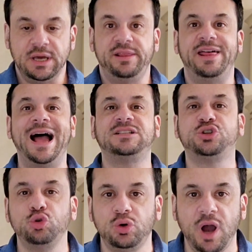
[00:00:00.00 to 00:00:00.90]
That's
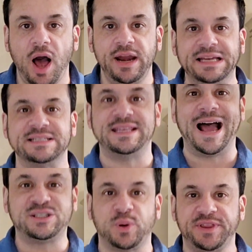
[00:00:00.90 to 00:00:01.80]
who God is.
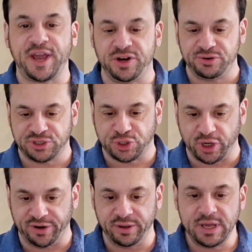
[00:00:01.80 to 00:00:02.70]
That's what they
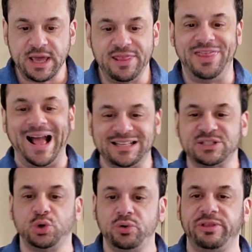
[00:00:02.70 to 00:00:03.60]
understood.
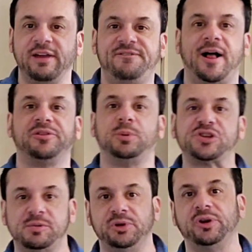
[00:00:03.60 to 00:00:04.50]
That's who they felt was
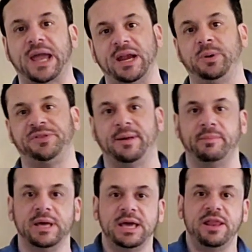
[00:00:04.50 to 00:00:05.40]
communicating with
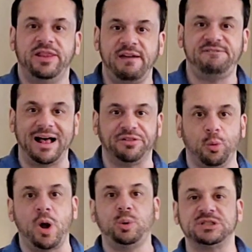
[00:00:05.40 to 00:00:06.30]
them. They felt the
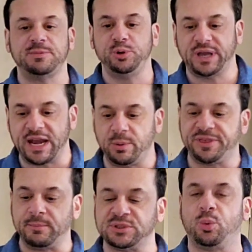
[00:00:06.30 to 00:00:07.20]
one who was communicating with
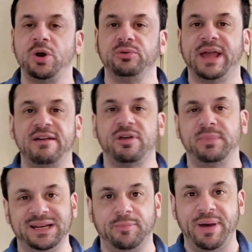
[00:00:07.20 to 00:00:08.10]
them was the one who gave them
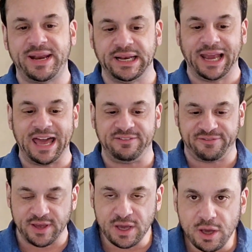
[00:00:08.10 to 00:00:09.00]
independent
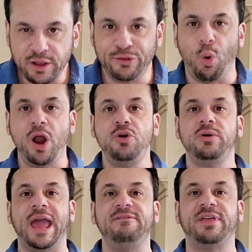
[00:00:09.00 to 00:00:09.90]
life, the one who
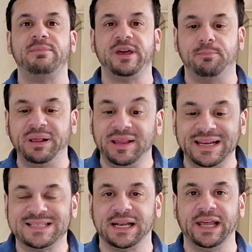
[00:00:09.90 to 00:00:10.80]
gave them the
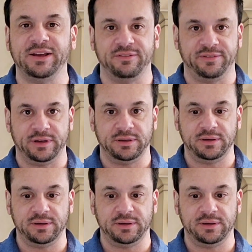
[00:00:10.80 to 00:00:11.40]
ability to live.